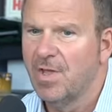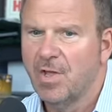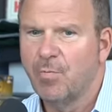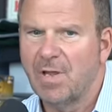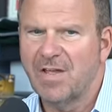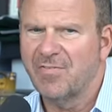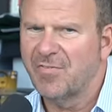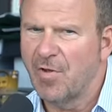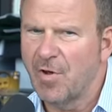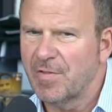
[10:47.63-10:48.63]
Well, I
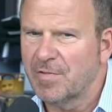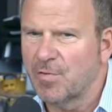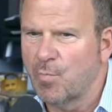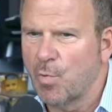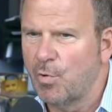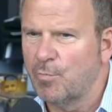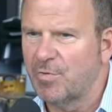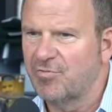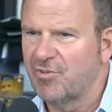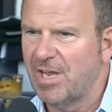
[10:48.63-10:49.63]
saw that the world
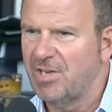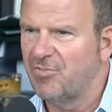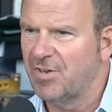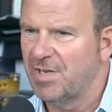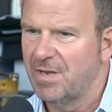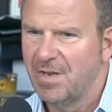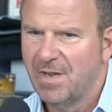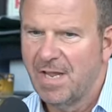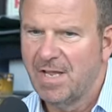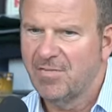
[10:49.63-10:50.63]
was changing,
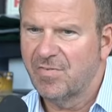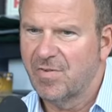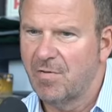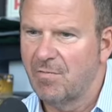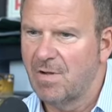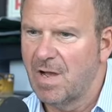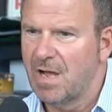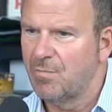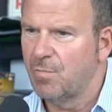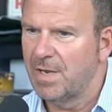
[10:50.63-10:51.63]
and so
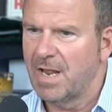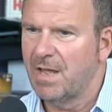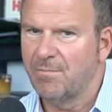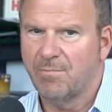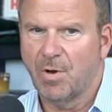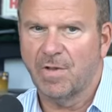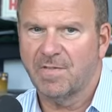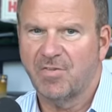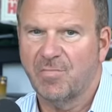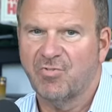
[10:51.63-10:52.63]
I went out and bought
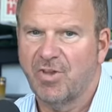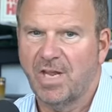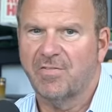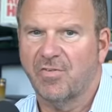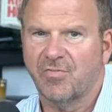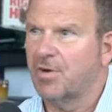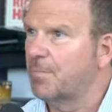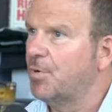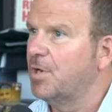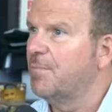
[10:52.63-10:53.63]
these machines and
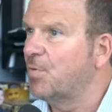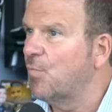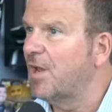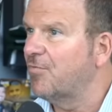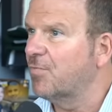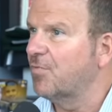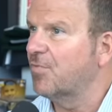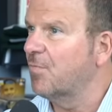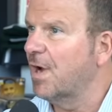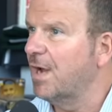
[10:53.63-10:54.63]
started putting them in restaurants
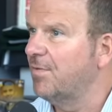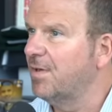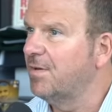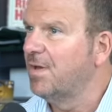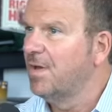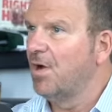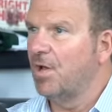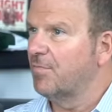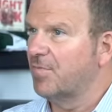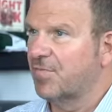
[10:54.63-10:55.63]
around, and
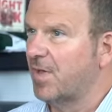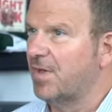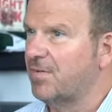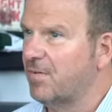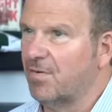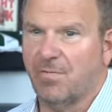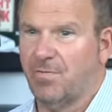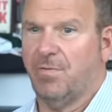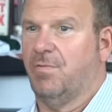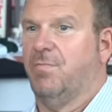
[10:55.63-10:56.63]
all of a sudden, you're,
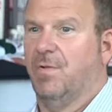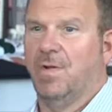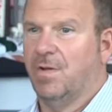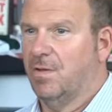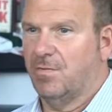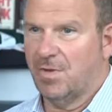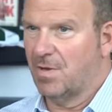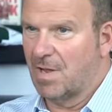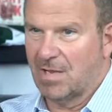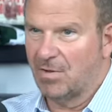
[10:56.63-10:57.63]
you're you
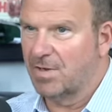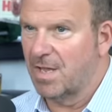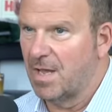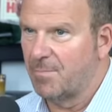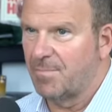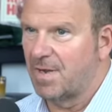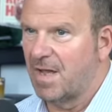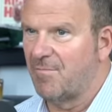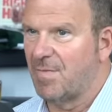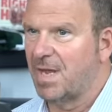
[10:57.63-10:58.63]
know, I look up and
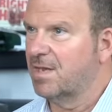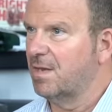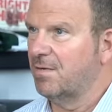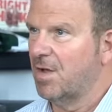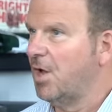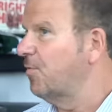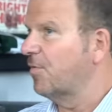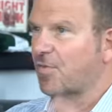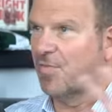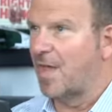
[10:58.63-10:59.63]
I'm making
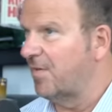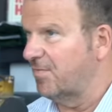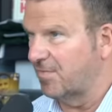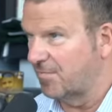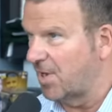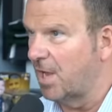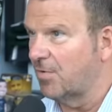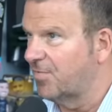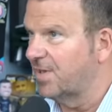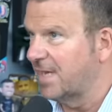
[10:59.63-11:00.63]
hundreds of thousands of
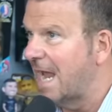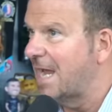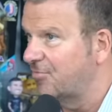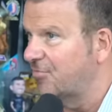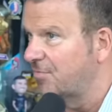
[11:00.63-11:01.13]
dollars in cash